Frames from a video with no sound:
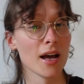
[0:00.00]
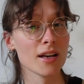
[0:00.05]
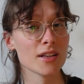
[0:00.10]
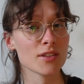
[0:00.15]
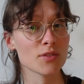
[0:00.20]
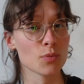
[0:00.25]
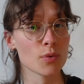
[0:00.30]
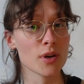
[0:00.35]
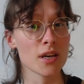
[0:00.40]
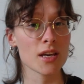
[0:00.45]

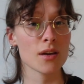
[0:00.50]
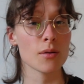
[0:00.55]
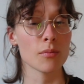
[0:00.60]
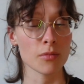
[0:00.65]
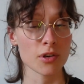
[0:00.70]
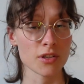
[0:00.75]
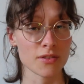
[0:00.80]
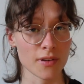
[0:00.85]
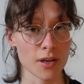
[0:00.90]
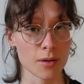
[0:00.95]
as we
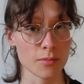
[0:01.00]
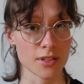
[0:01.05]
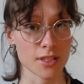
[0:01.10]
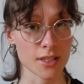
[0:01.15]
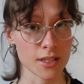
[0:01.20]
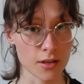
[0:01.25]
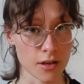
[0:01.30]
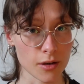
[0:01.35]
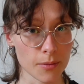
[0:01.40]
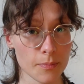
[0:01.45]
most
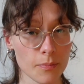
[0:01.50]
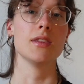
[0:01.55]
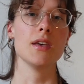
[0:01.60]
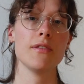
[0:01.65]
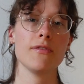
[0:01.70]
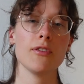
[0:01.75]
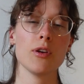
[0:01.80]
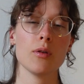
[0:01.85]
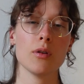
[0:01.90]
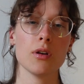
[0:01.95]
famously know,
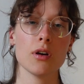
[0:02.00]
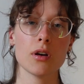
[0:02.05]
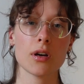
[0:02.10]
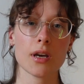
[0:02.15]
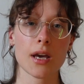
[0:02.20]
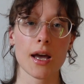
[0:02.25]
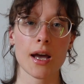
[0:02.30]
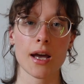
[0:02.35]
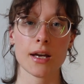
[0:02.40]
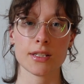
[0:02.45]
if you
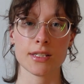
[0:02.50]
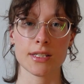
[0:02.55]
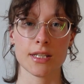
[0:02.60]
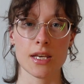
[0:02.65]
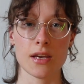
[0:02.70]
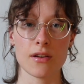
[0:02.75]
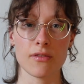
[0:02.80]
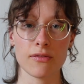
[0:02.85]
look at the